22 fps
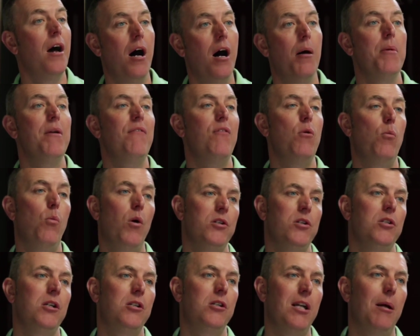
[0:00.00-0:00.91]
If it
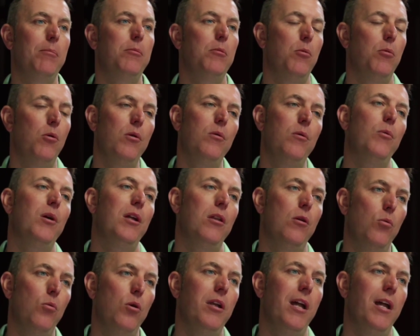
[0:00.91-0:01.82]
wasn't acceptable, we
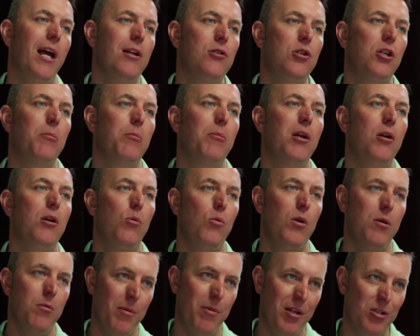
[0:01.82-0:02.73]
either wouldn't have had you come in or
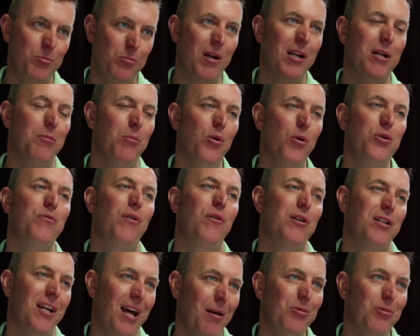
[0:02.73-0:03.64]
we'd have been spending most of our
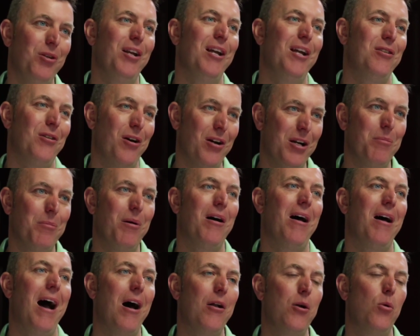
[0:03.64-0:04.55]
time today talking
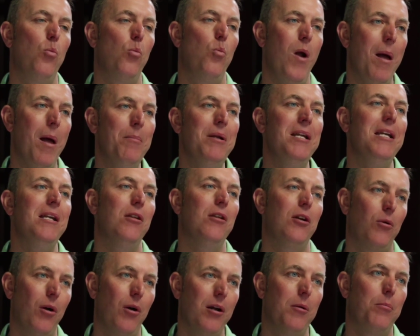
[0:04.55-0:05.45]
about how to remedy the
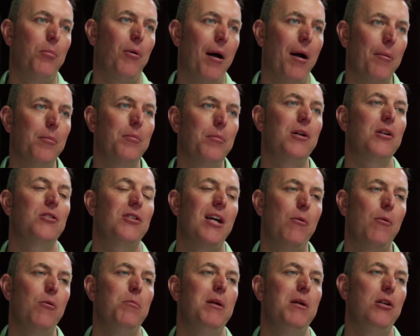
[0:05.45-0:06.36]
credit problem, because
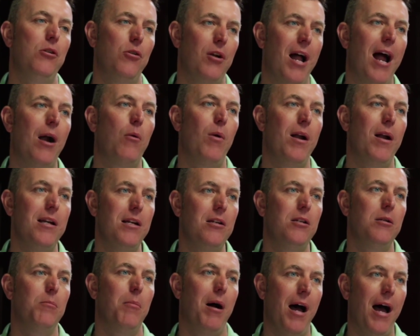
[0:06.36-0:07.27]
that would mean you're not ready
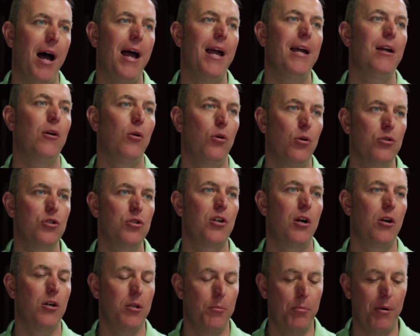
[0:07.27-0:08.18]
to buy or
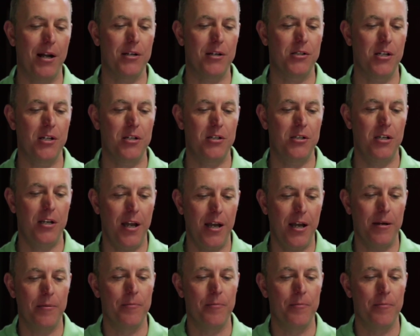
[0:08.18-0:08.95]
start the process today.